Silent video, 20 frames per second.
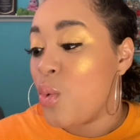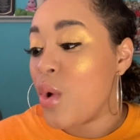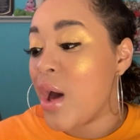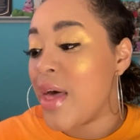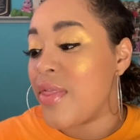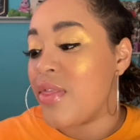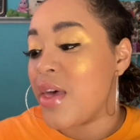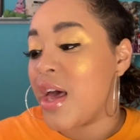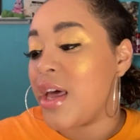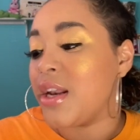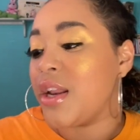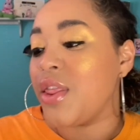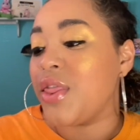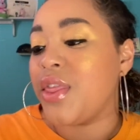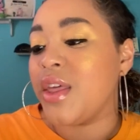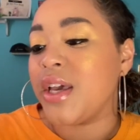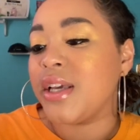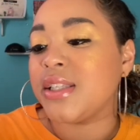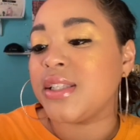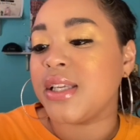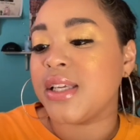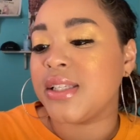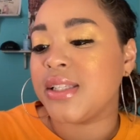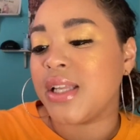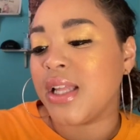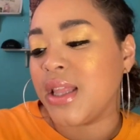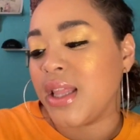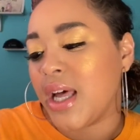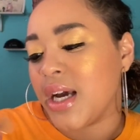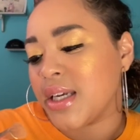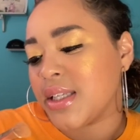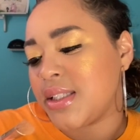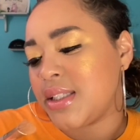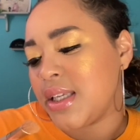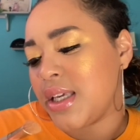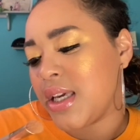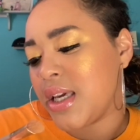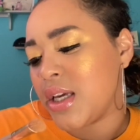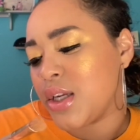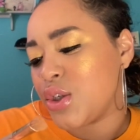And then this is the
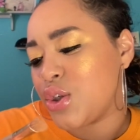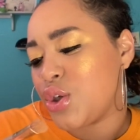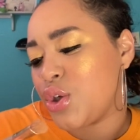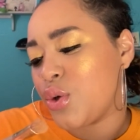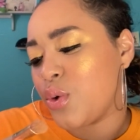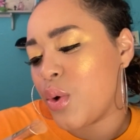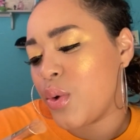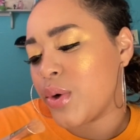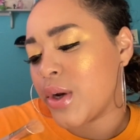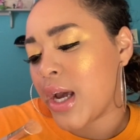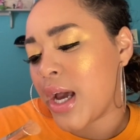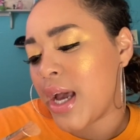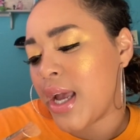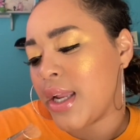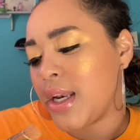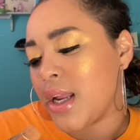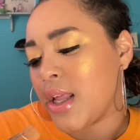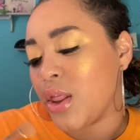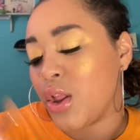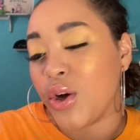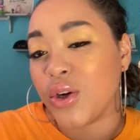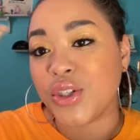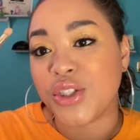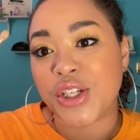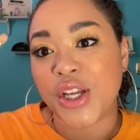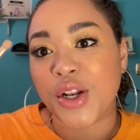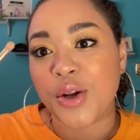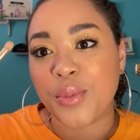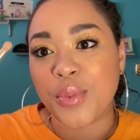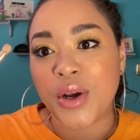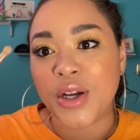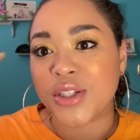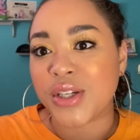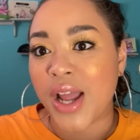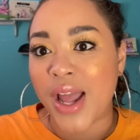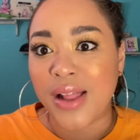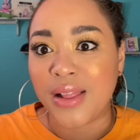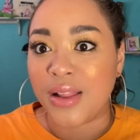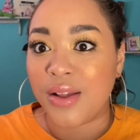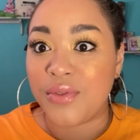Luxie 209 large shader brush.
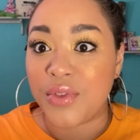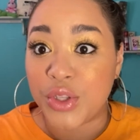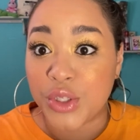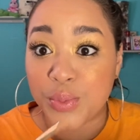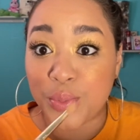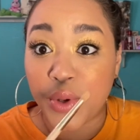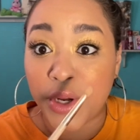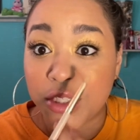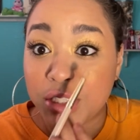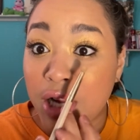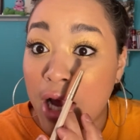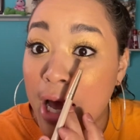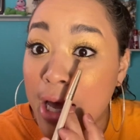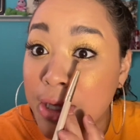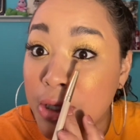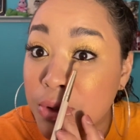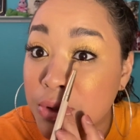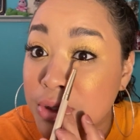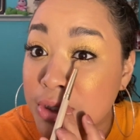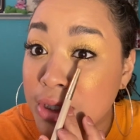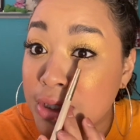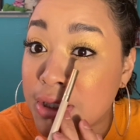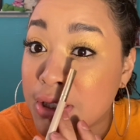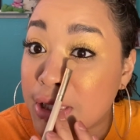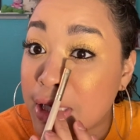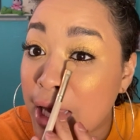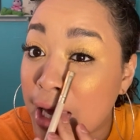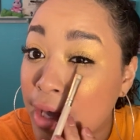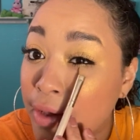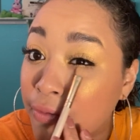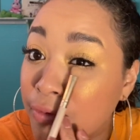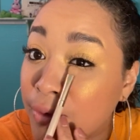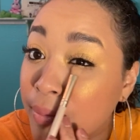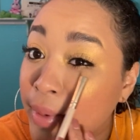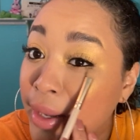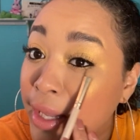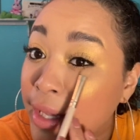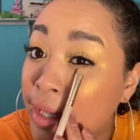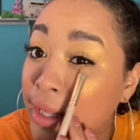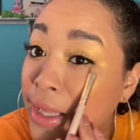I love this brush. I used it today for
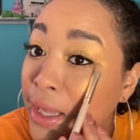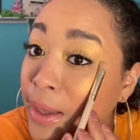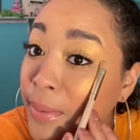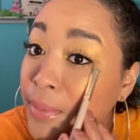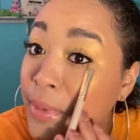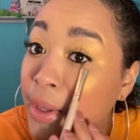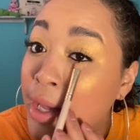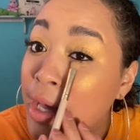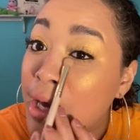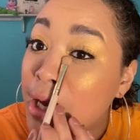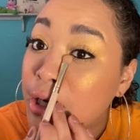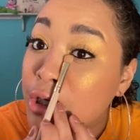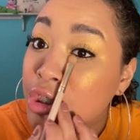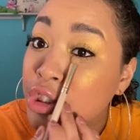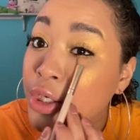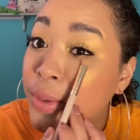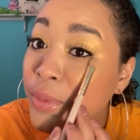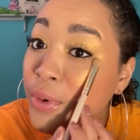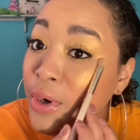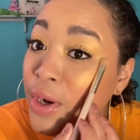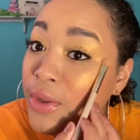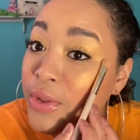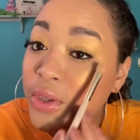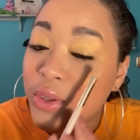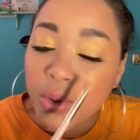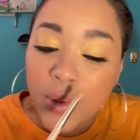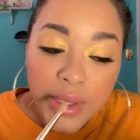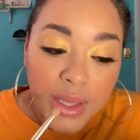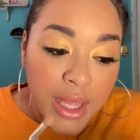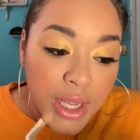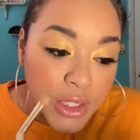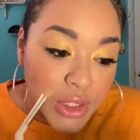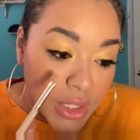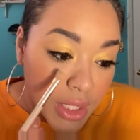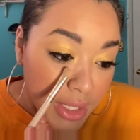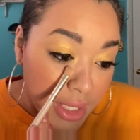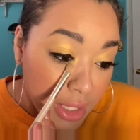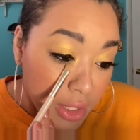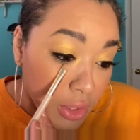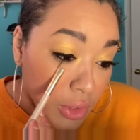my um, shimmer on the lower lash
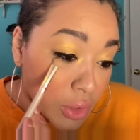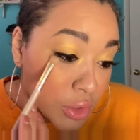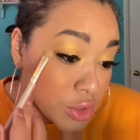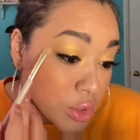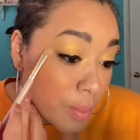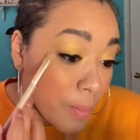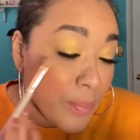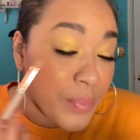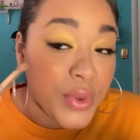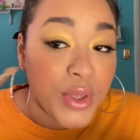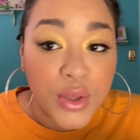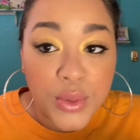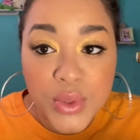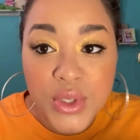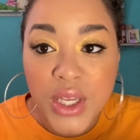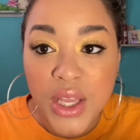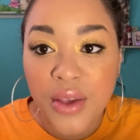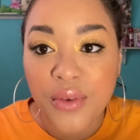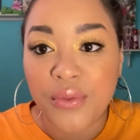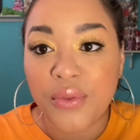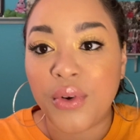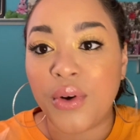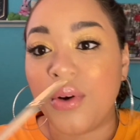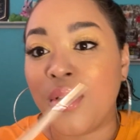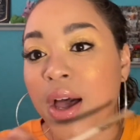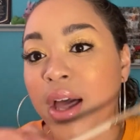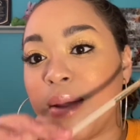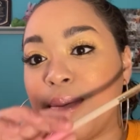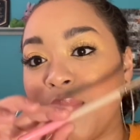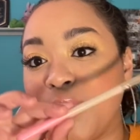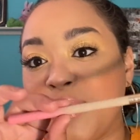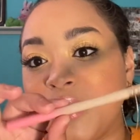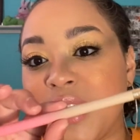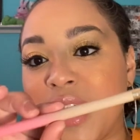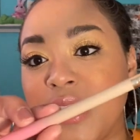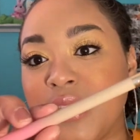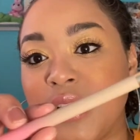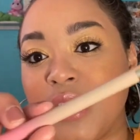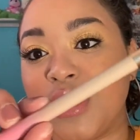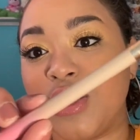line and it looks beautiful. I'm
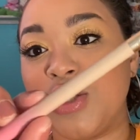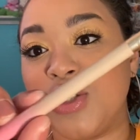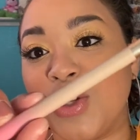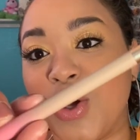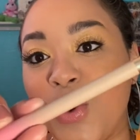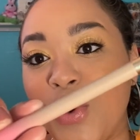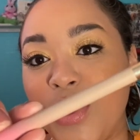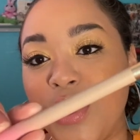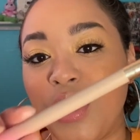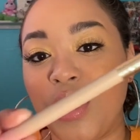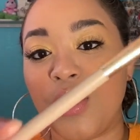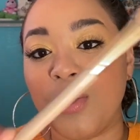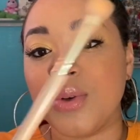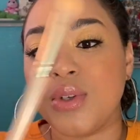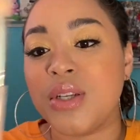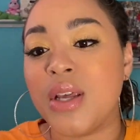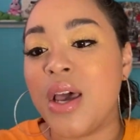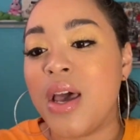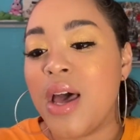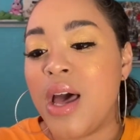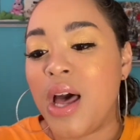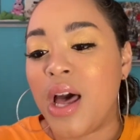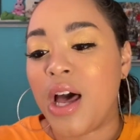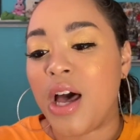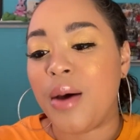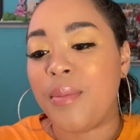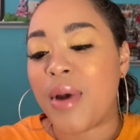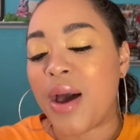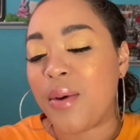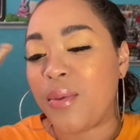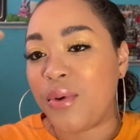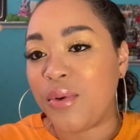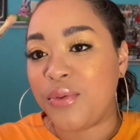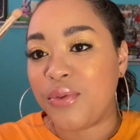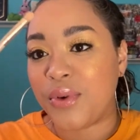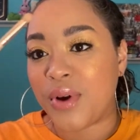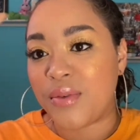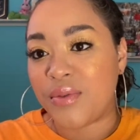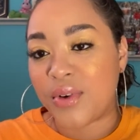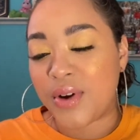obsessed. It's so cute. Um, I will
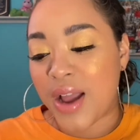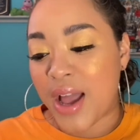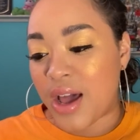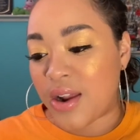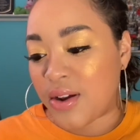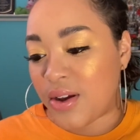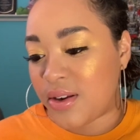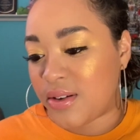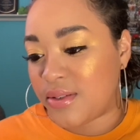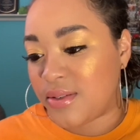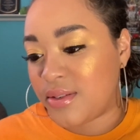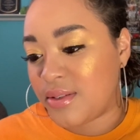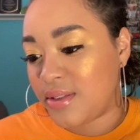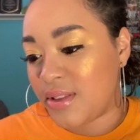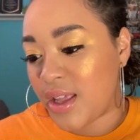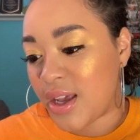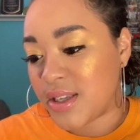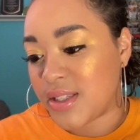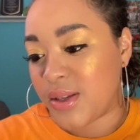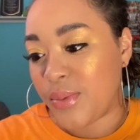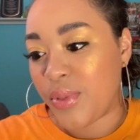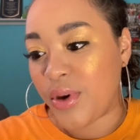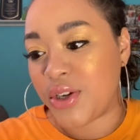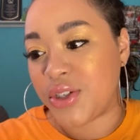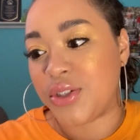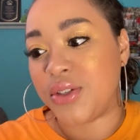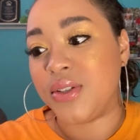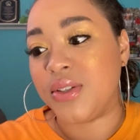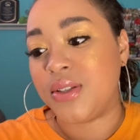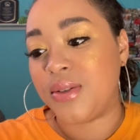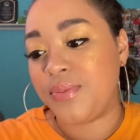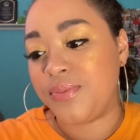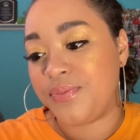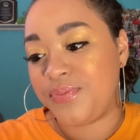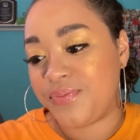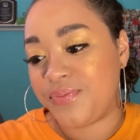forever add on Luxie brushes.